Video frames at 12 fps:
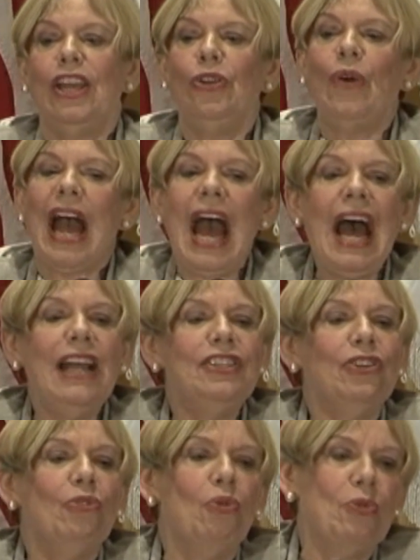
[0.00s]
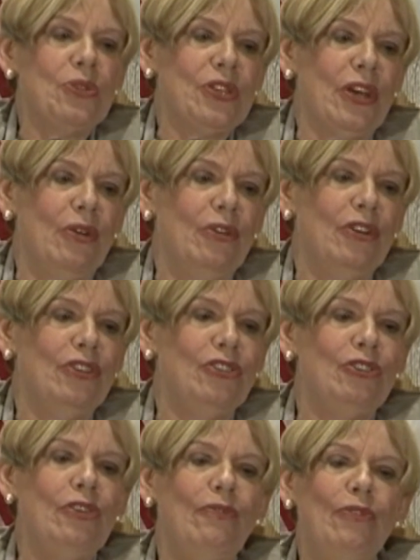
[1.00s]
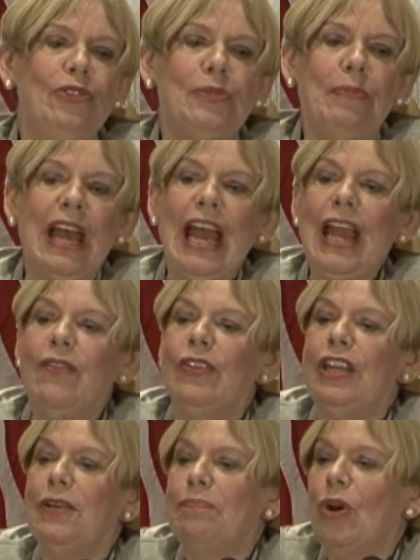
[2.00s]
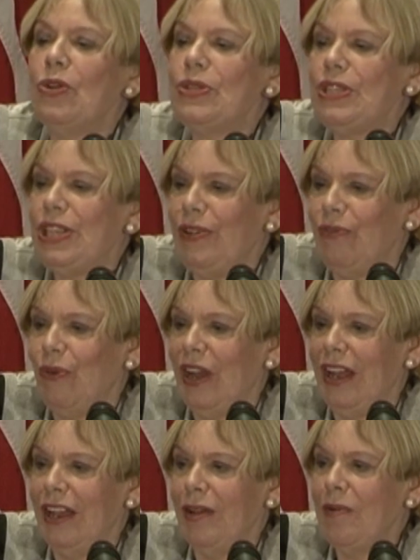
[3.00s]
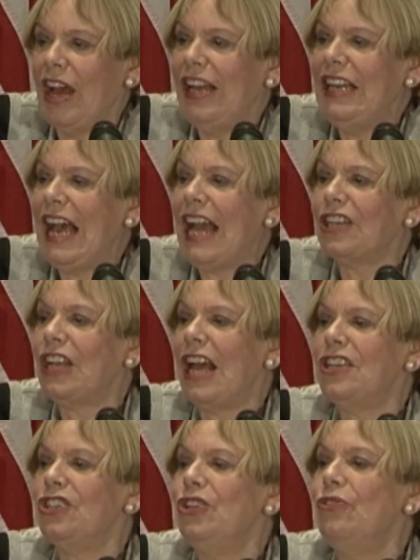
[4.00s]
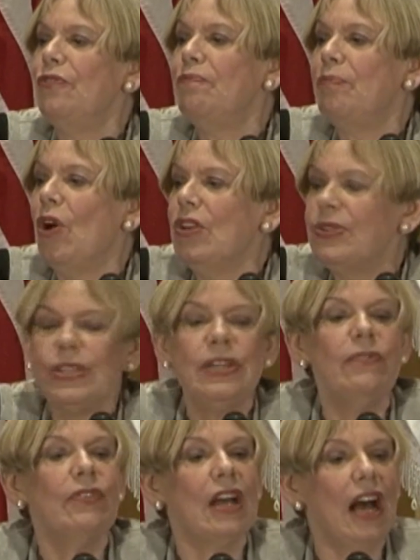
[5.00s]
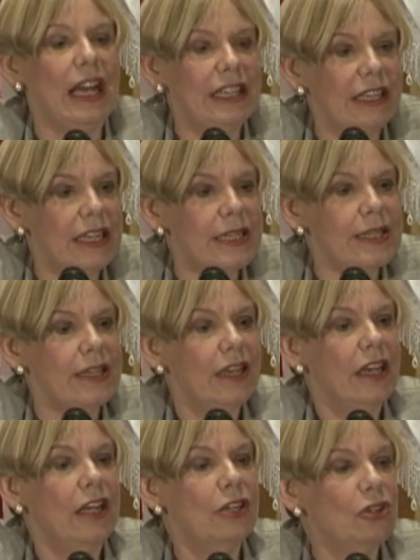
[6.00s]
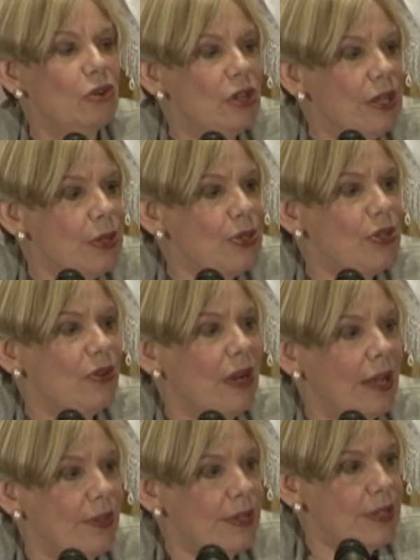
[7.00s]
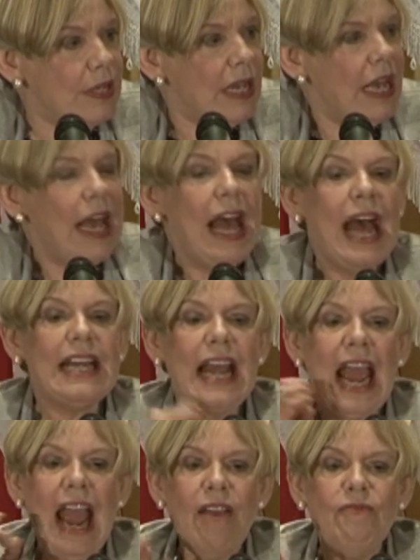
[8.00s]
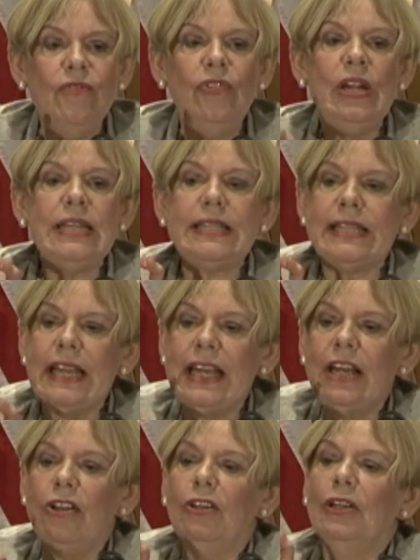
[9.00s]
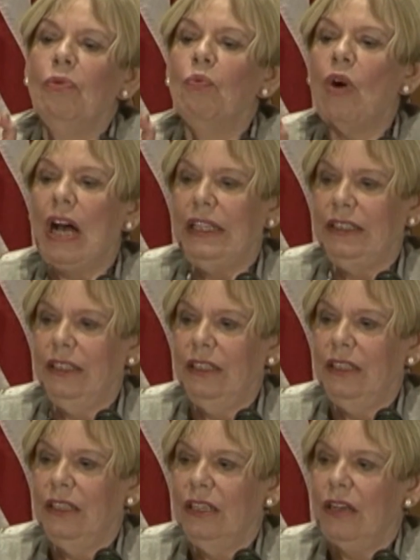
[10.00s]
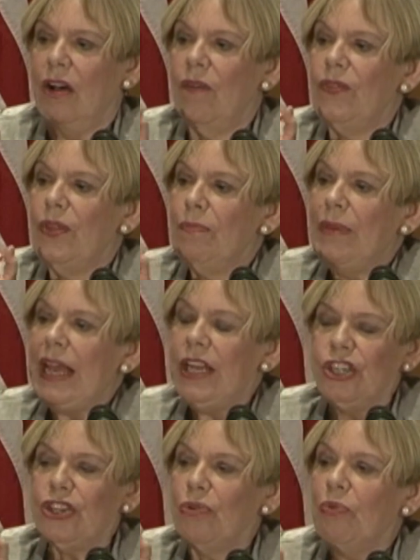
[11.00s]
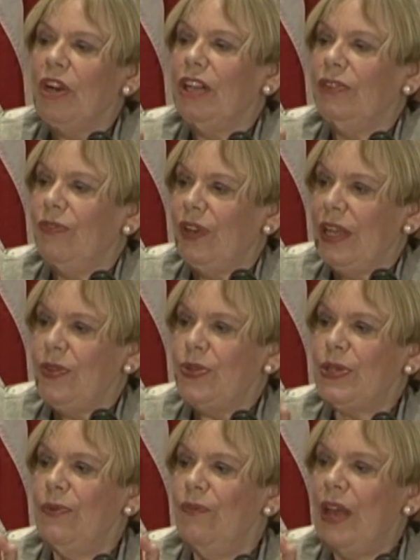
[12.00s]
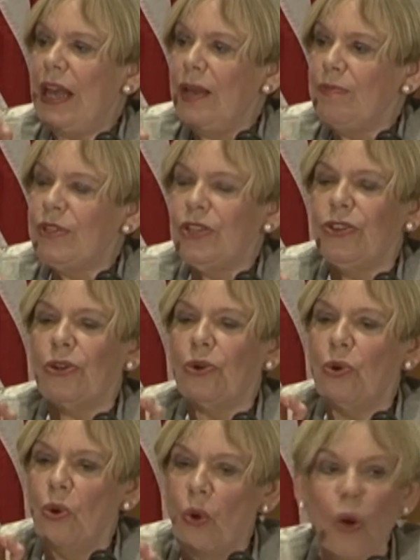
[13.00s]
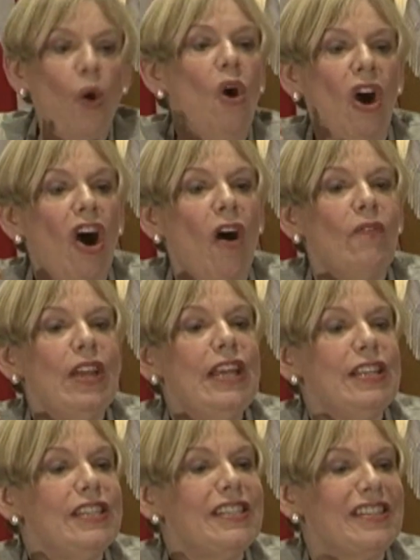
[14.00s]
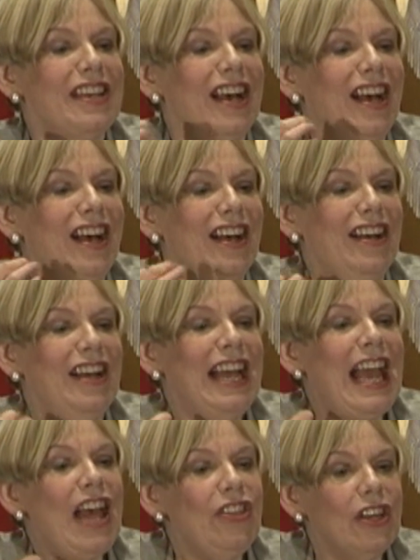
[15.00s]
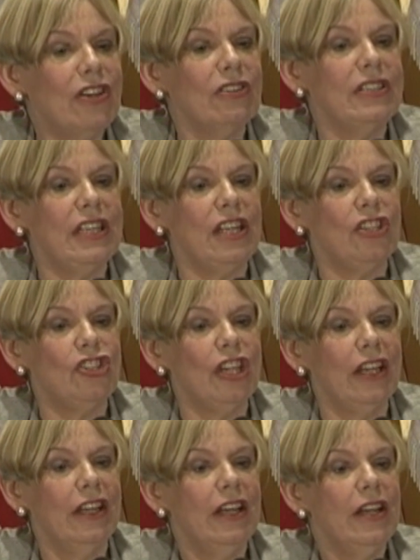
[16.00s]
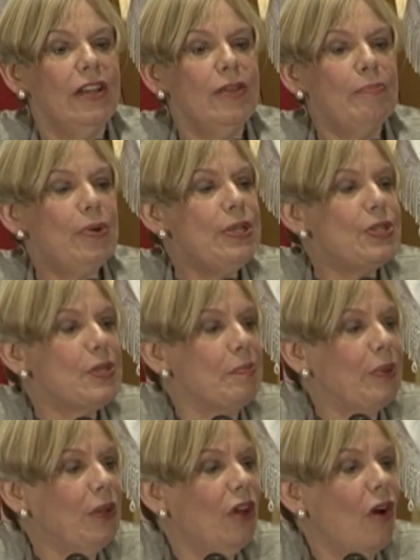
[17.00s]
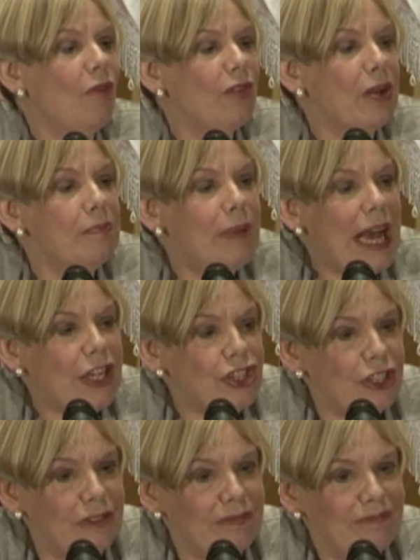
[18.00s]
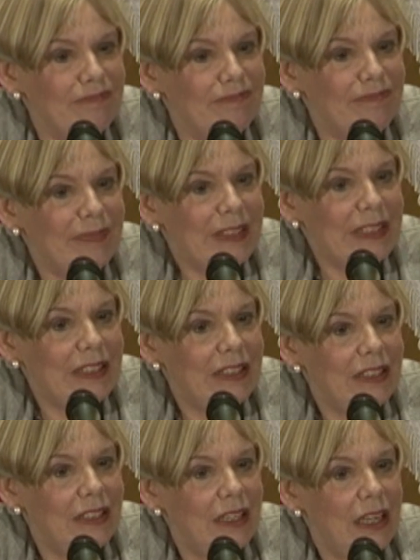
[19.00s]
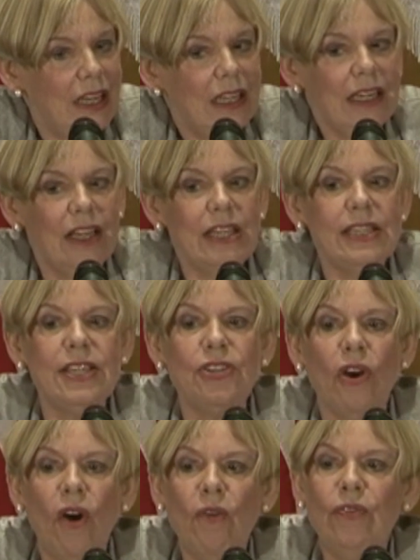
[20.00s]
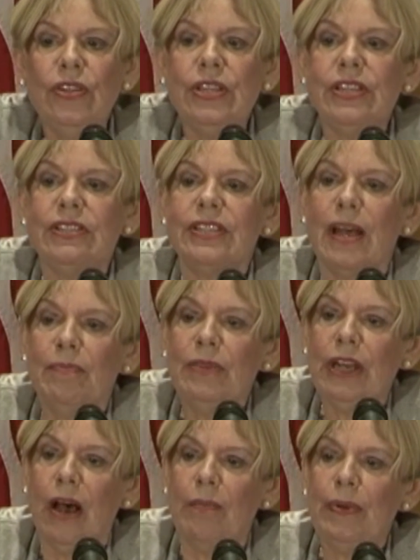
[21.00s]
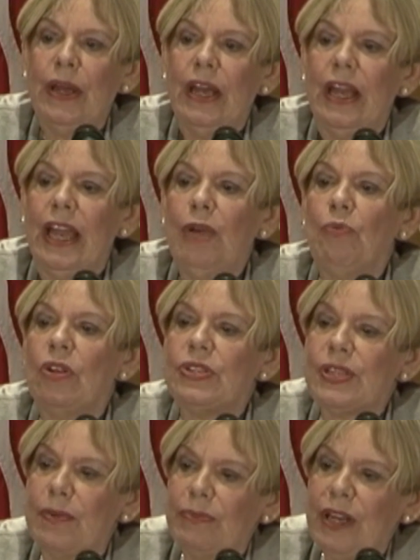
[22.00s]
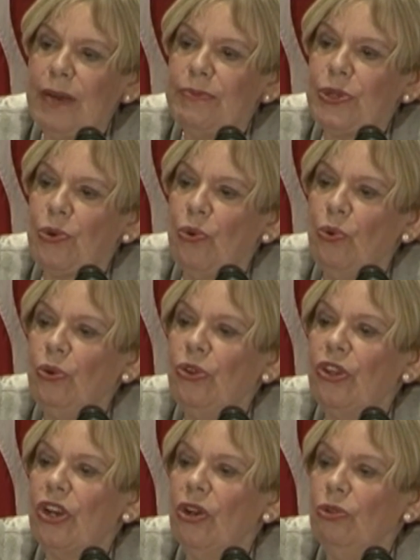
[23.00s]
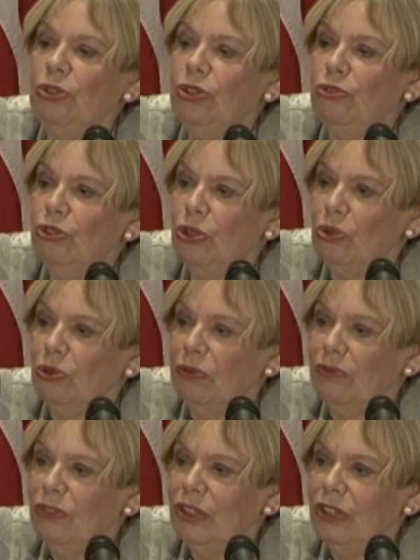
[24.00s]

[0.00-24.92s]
you had also to, de- to behave in a positive way, an act- attitude of positive kindness and goodness to others. And every single one of the major world faiths developed at the core of its uh, ethical teaching the principle of compassion. Now, this is often summed up in what's sometimes called the Golden Rule.